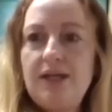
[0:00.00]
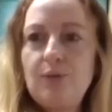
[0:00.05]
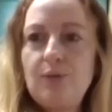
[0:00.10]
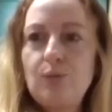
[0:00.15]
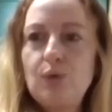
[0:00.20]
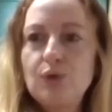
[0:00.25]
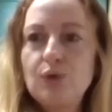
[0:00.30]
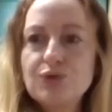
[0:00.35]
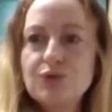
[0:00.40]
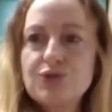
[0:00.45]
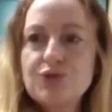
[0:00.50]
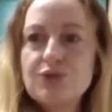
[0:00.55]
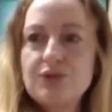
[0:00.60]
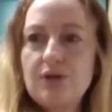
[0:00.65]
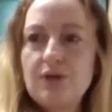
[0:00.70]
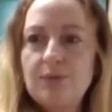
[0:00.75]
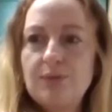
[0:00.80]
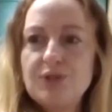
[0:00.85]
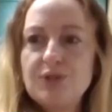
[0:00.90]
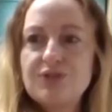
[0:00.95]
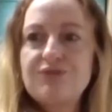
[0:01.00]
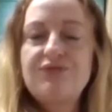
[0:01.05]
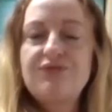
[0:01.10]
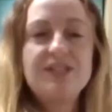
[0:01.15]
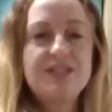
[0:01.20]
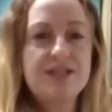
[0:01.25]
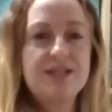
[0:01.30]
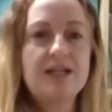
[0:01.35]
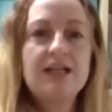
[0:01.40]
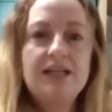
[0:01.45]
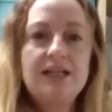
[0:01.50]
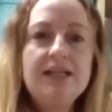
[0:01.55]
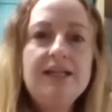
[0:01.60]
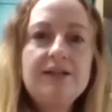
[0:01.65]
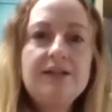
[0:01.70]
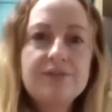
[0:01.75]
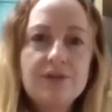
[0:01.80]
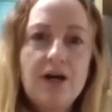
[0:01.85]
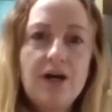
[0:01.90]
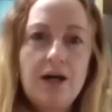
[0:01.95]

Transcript: I was physically